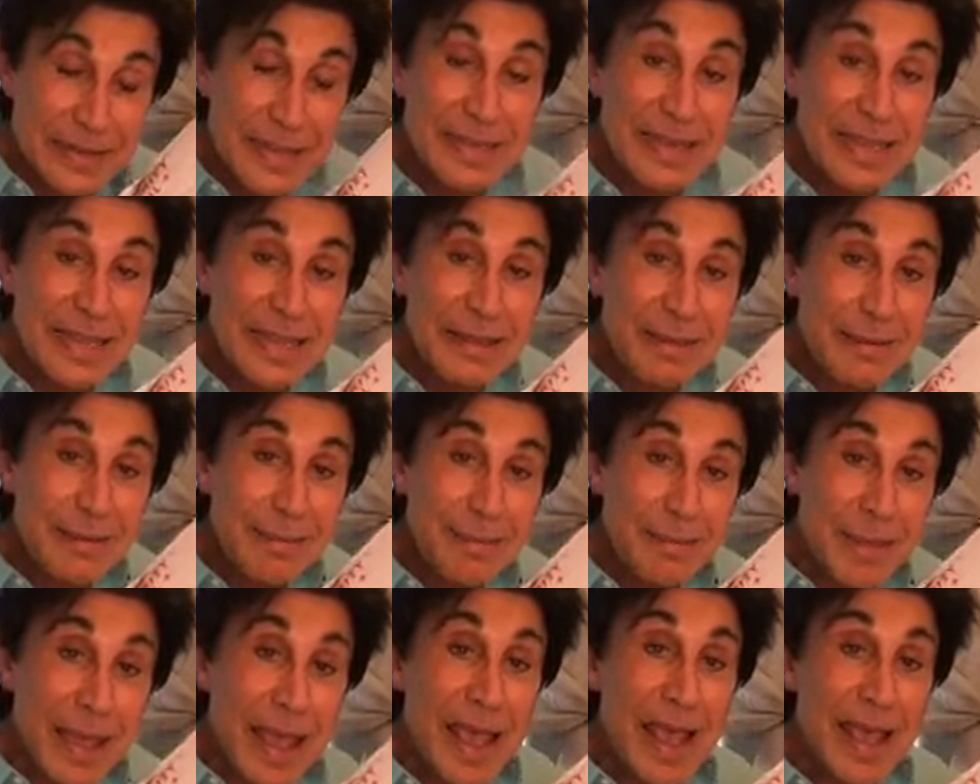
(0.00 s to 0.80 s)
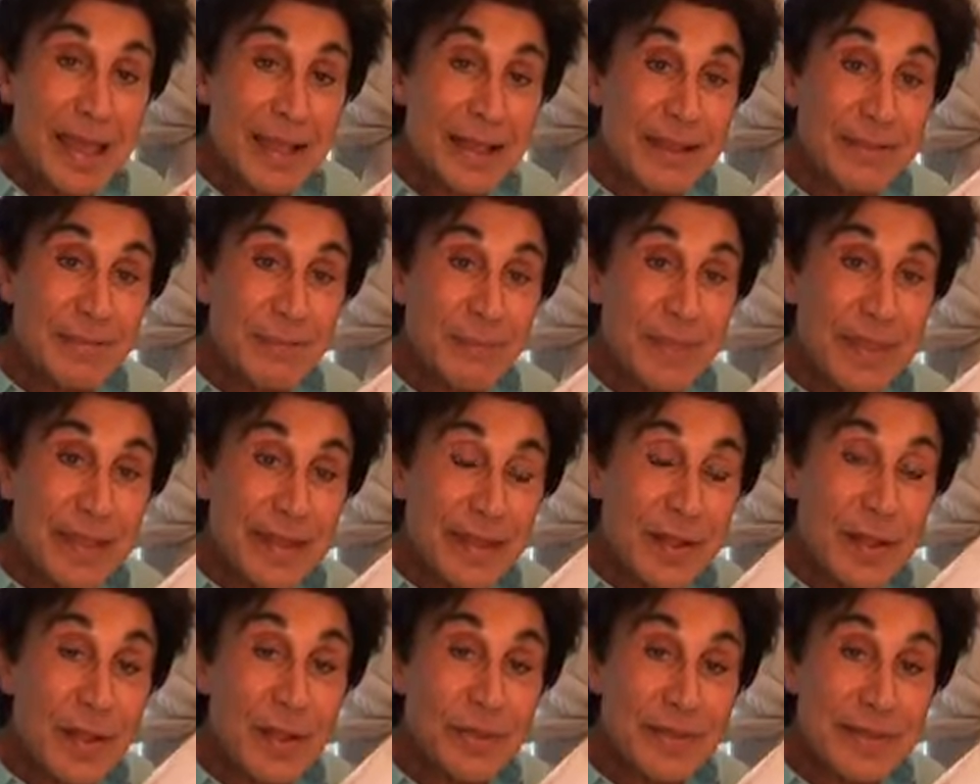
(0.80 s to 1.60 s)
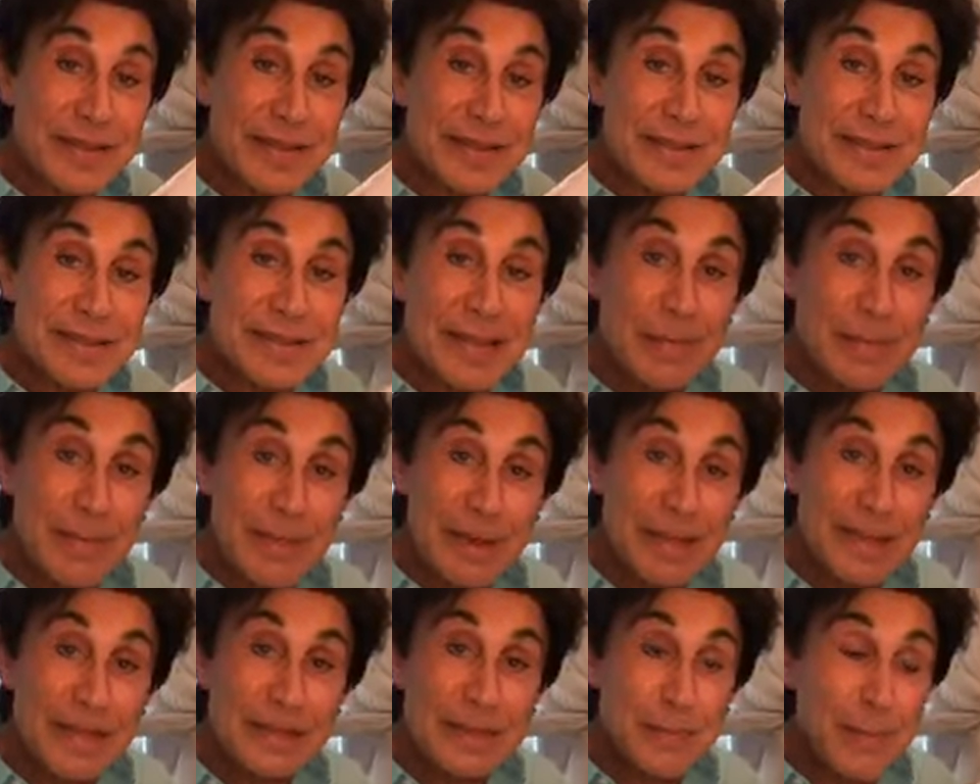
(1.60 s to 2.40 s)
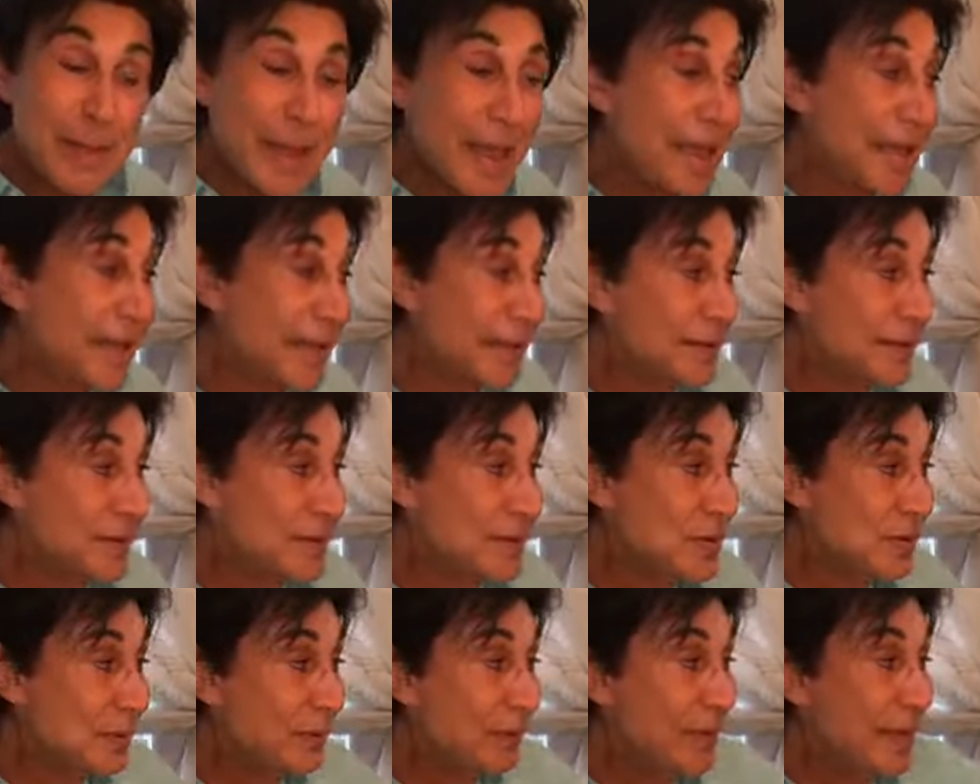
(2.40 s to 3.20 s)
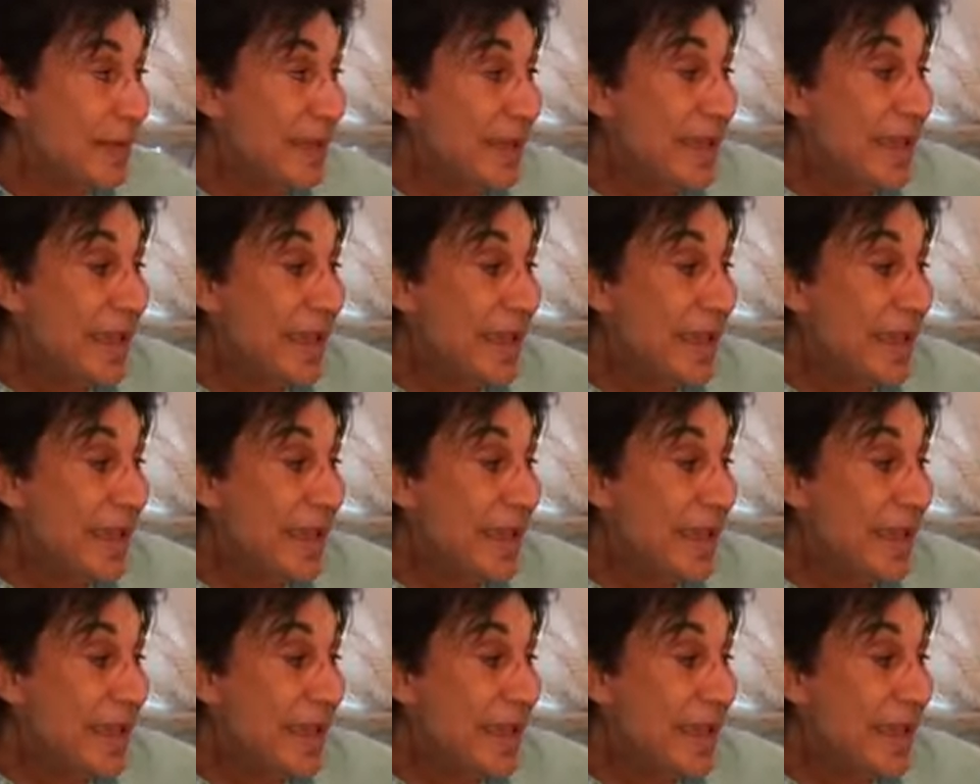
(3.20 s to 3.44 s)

CD pack mm -hmm. called the Stimulus Package.